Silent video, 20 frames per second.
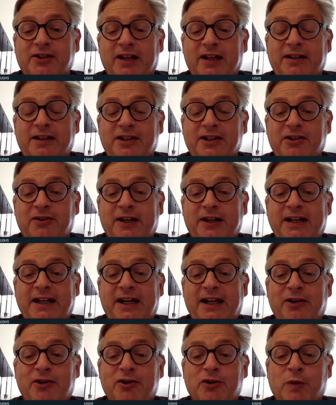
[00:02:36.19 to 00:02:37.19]
on Sunday, so they
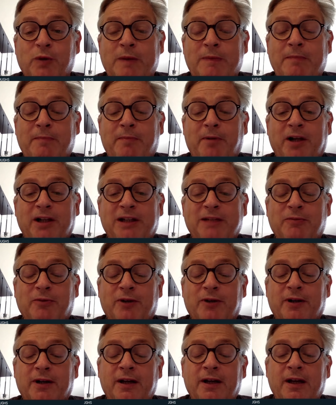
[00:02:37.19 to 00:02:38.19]
didn't get their sweep in
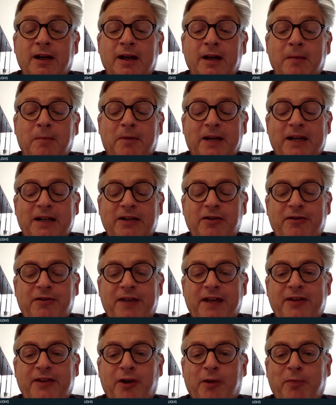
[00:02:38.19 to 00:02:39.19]
Baltimore. But I do
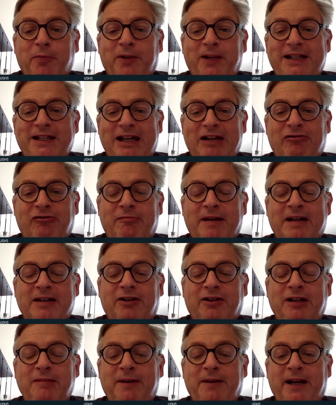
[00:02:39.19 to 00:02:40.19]
think they're playing
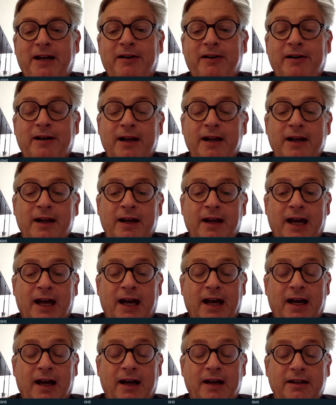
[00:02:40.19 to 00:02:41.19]
incrementally better.
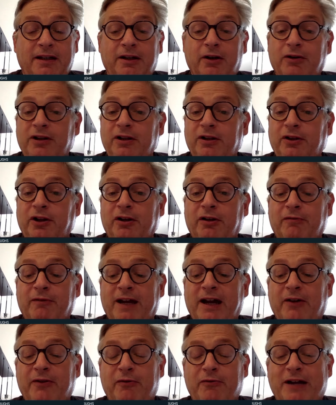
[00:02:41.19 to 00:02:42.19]
You know, you look
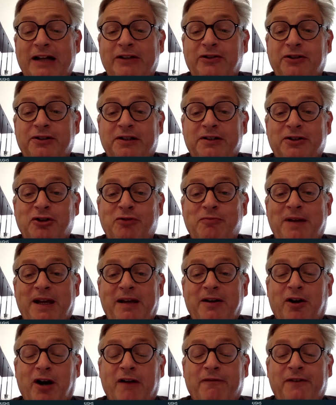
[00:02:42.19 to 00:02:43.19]
around, they're not just a
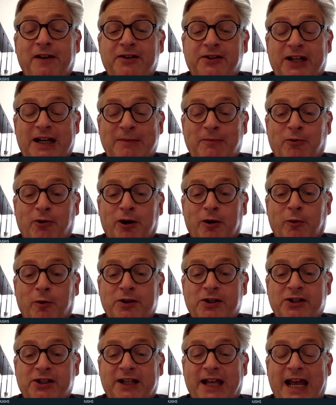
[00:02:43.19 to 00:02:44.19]
two-man offense anymore,
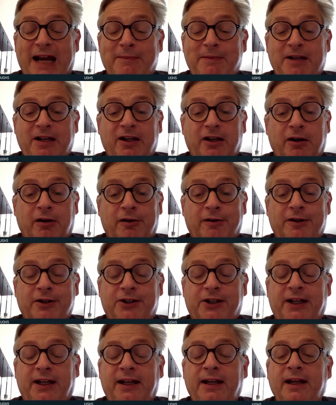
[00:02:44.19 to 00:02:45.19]
which has got to be
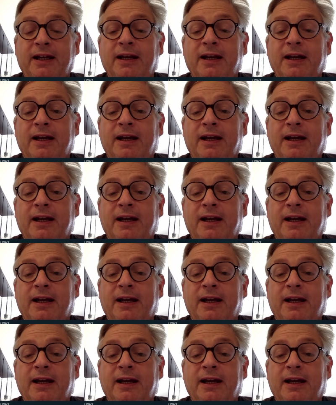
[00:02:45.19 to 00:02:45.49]
encouraging.